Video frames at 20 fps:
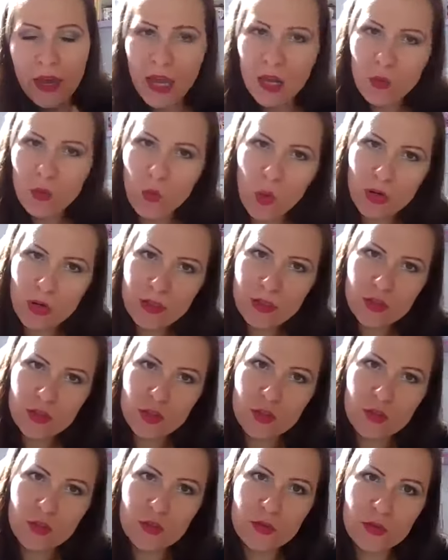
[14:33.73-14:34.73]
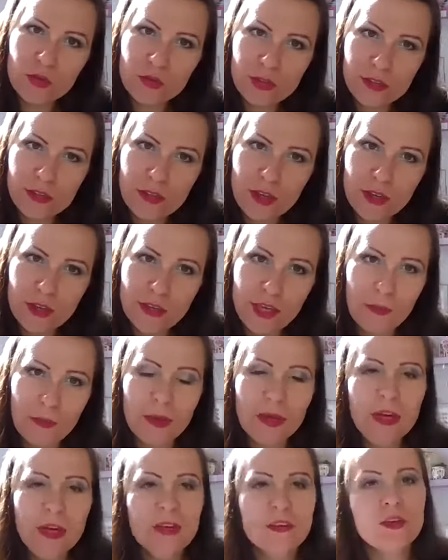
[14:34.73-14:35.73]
And what did you do during that gap?